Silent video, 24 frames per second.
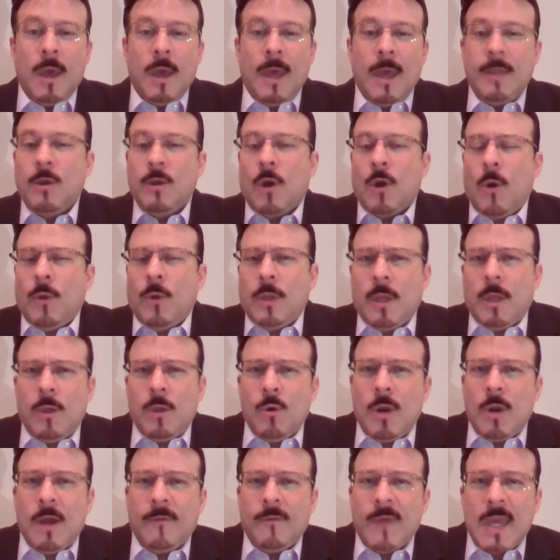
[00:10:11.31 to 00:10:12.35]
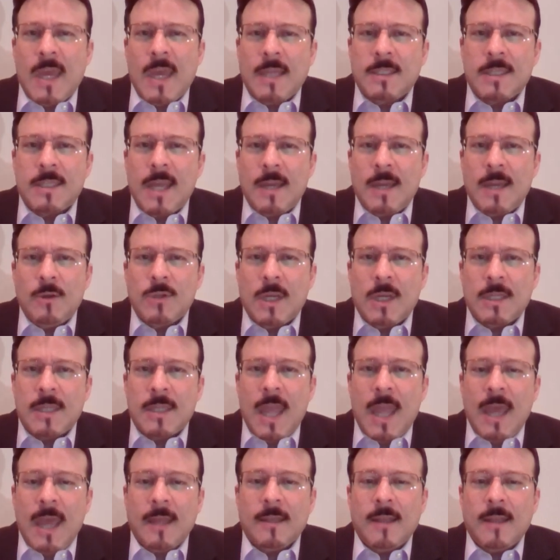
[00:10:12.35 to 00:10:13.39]
and you're going to UNLV and San Jose
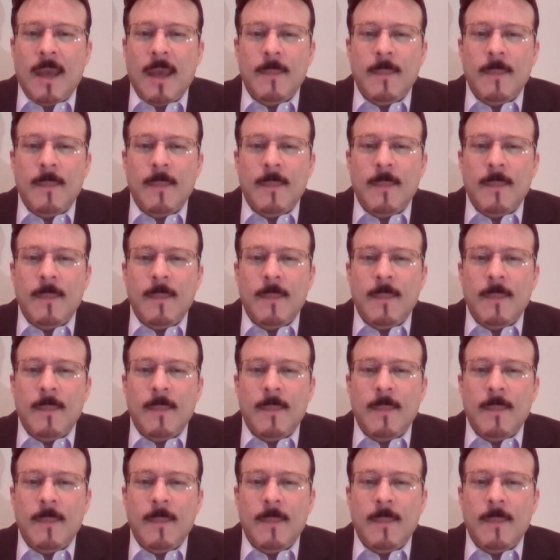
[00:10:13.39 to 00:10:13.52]
State.